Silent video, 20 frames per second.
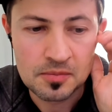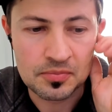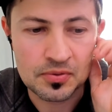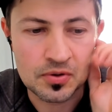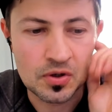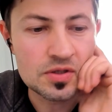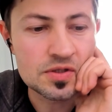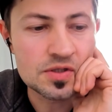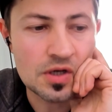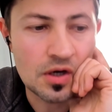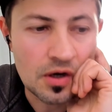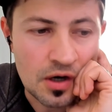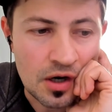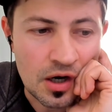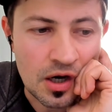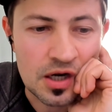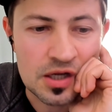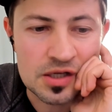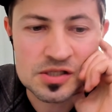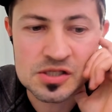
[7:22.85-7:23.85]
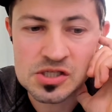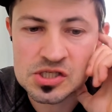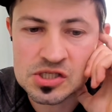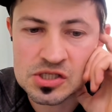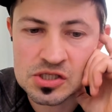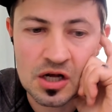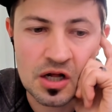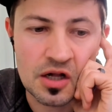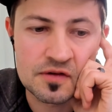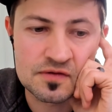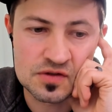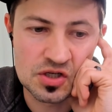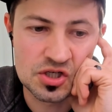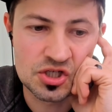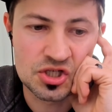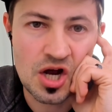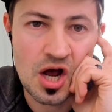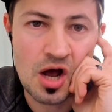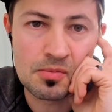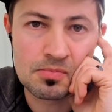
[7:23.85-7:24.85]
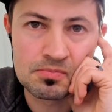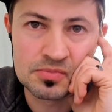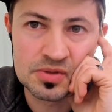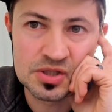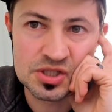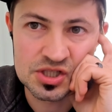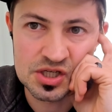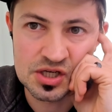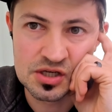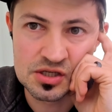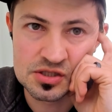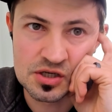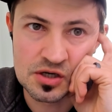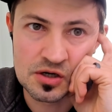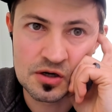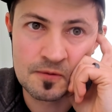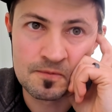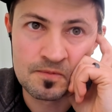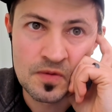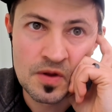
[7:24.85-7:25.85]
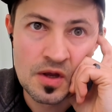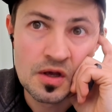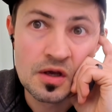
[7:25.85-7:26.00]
Proton kind of solves the job much easier.